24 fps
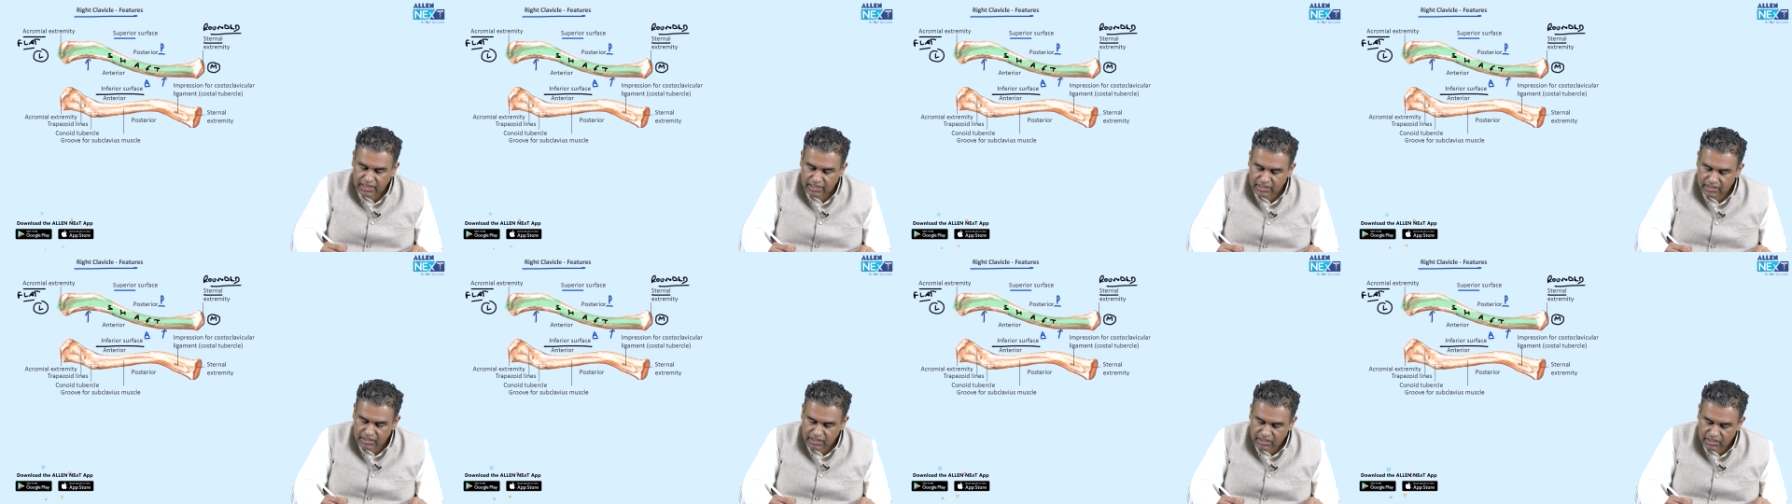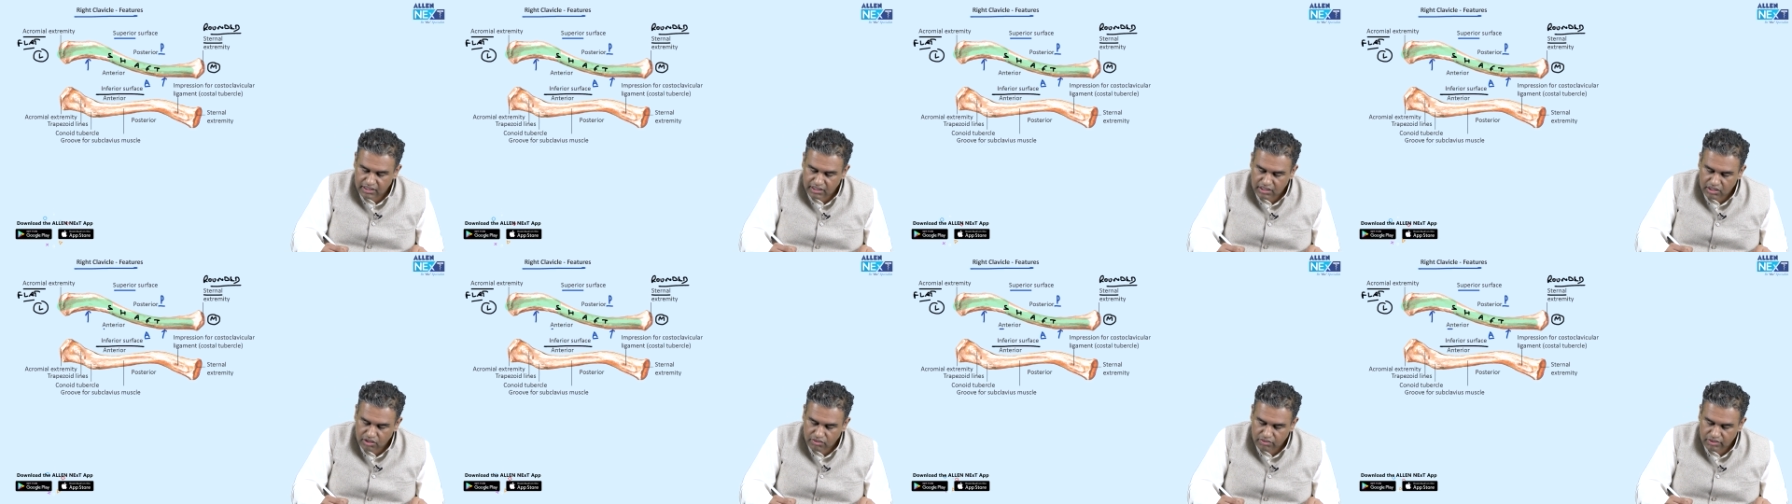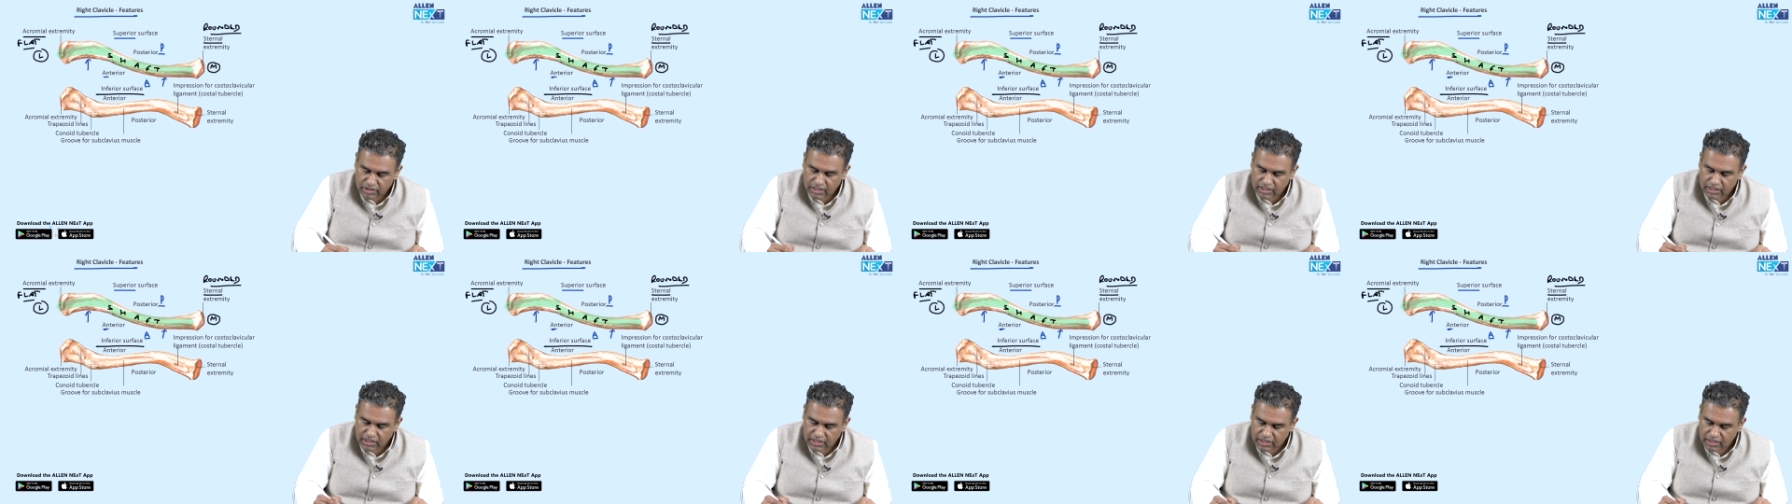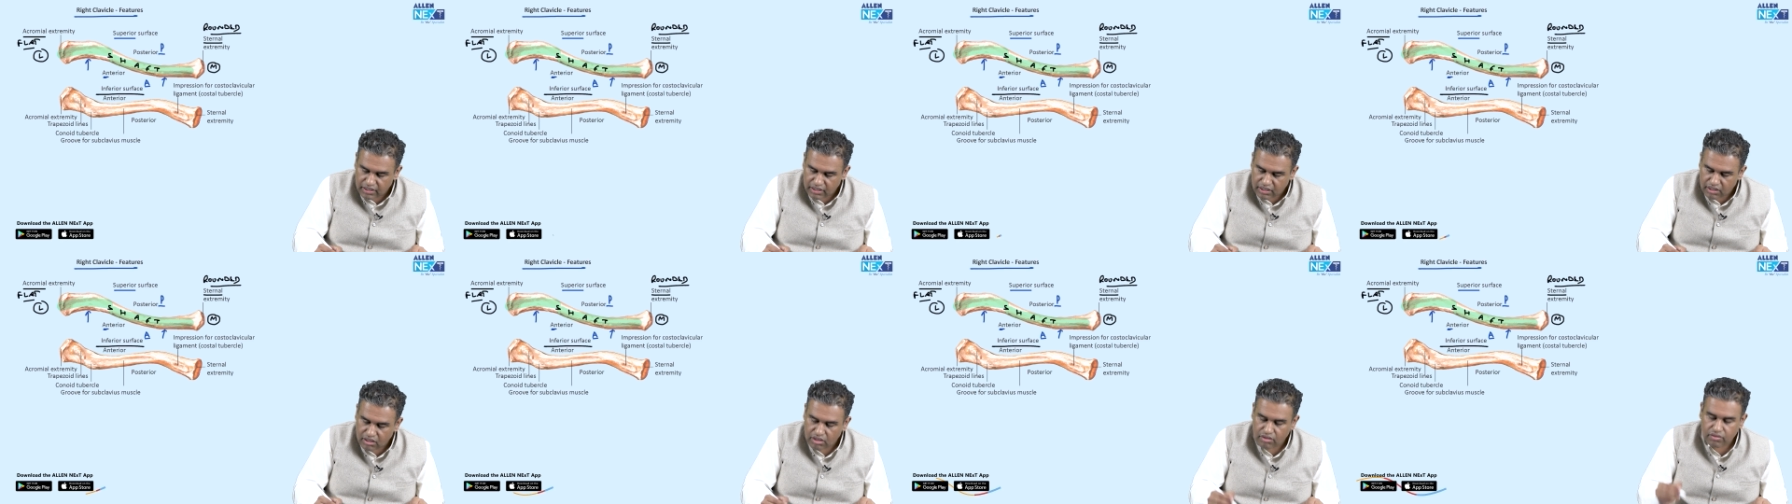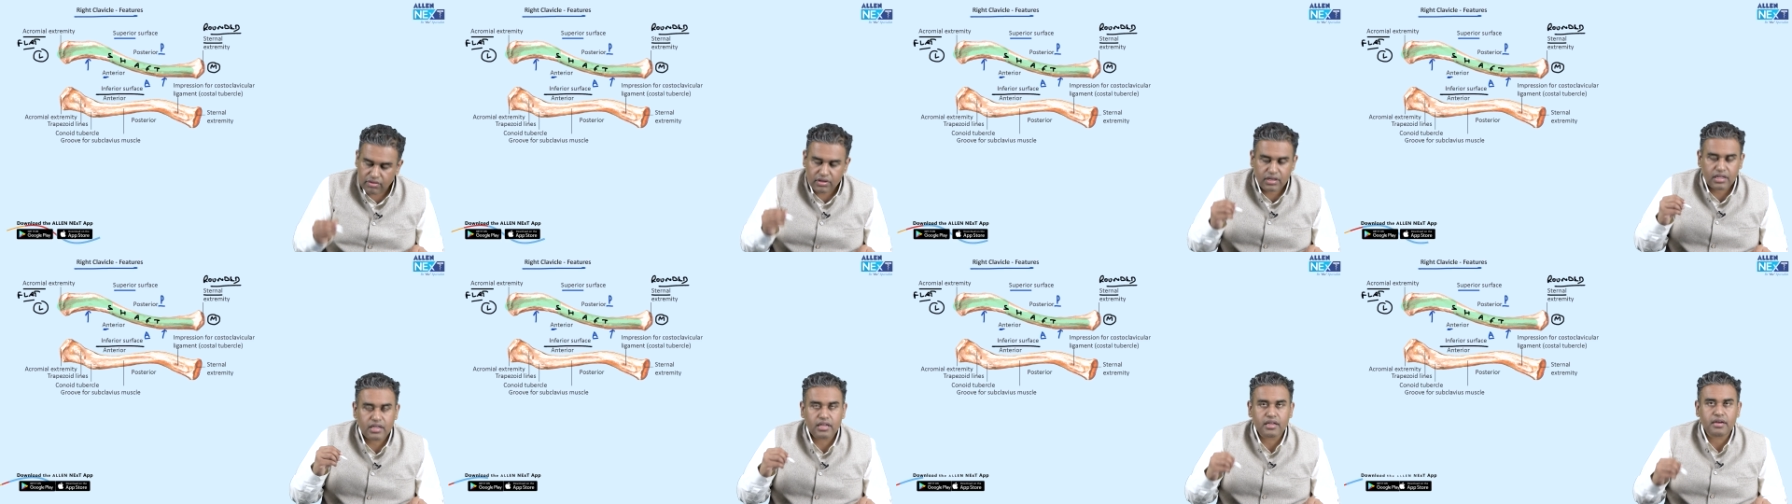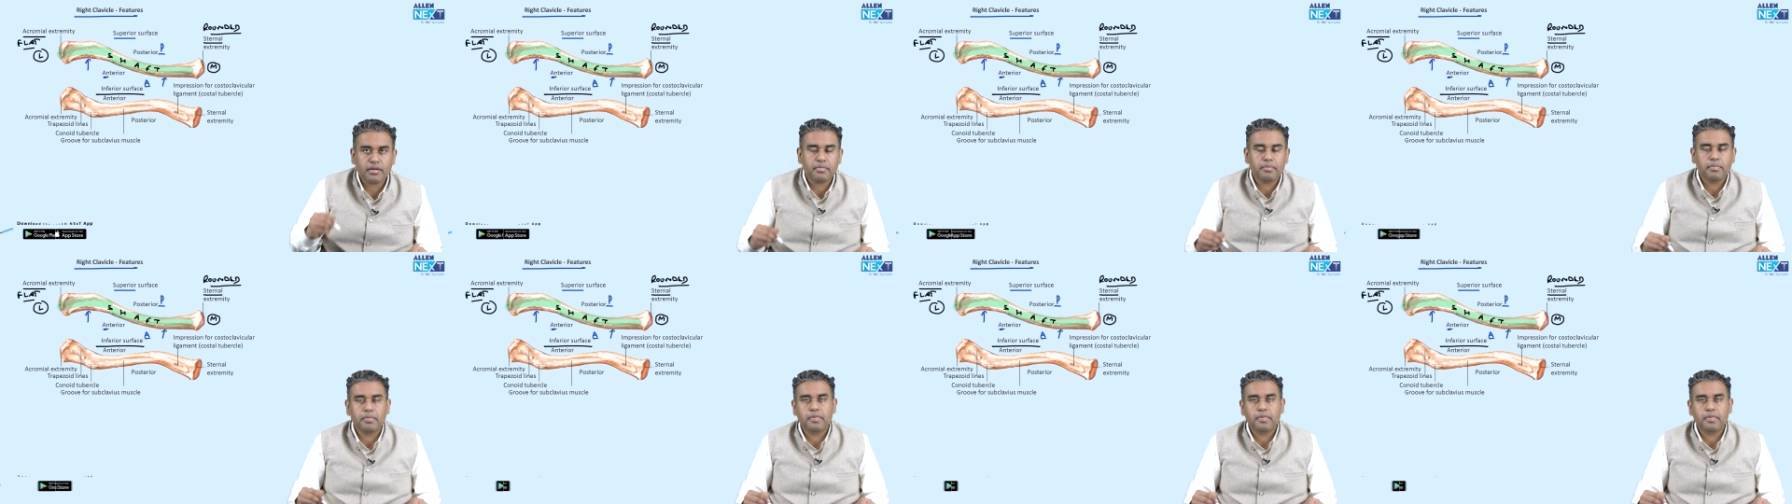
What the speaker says: Anteriorly over here, anteriorly over here.